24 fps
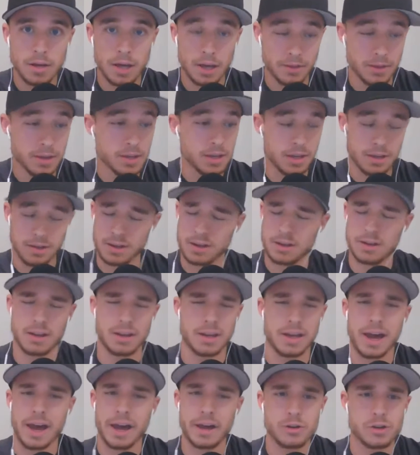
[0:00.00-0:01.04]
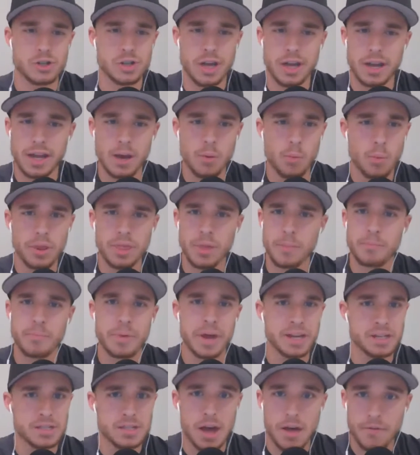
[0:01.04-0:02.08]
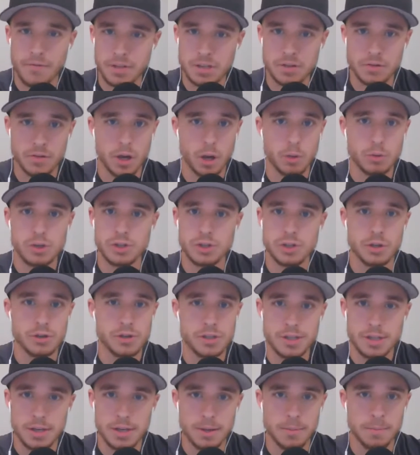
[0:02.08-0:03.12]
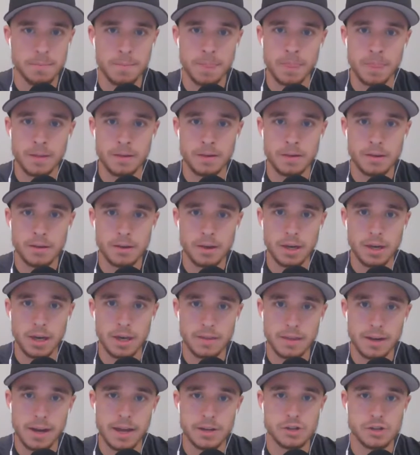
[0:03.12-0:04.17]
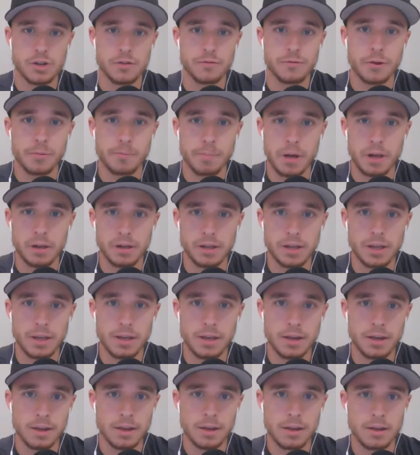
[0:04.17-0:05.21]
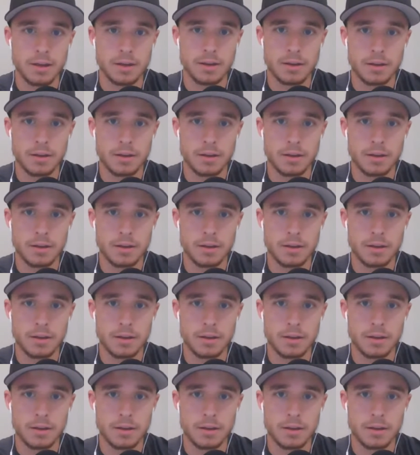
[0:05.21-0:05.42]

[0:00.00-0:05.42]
Okay, and Kyle Shanahan, one of the best offensive coaches you'll see in the National Football League.